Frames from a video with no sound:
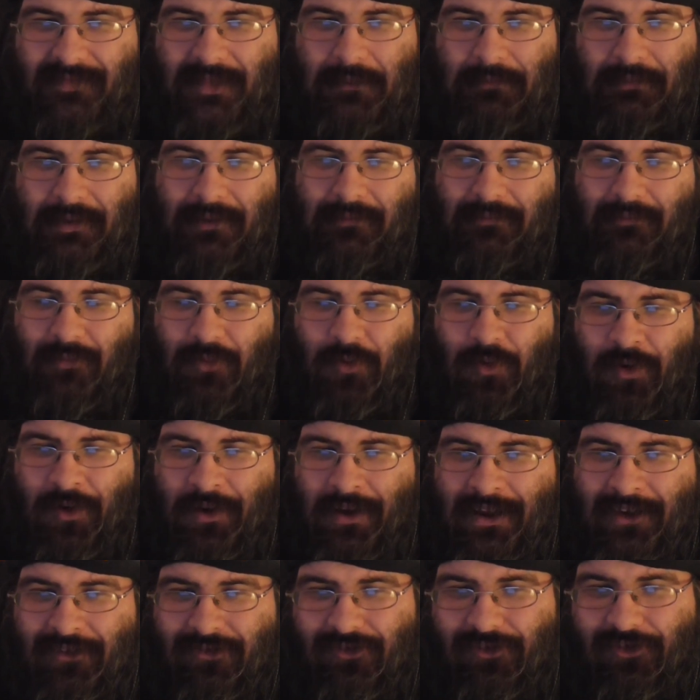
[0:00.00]
a bit more
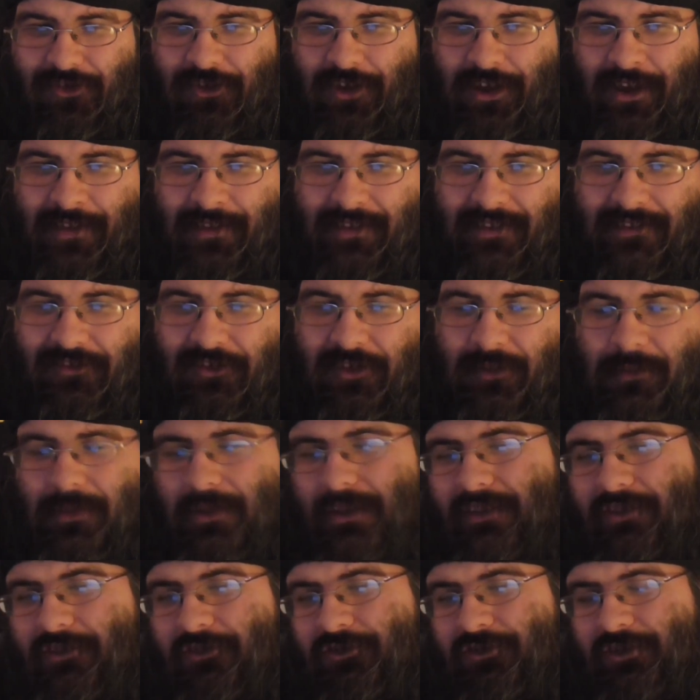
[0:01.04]
interesting than some of
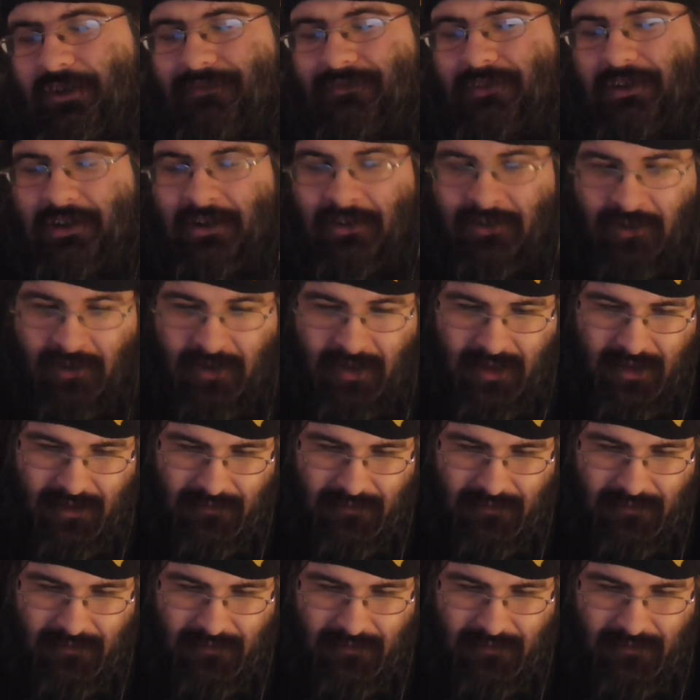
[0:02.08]
the other stuff in here.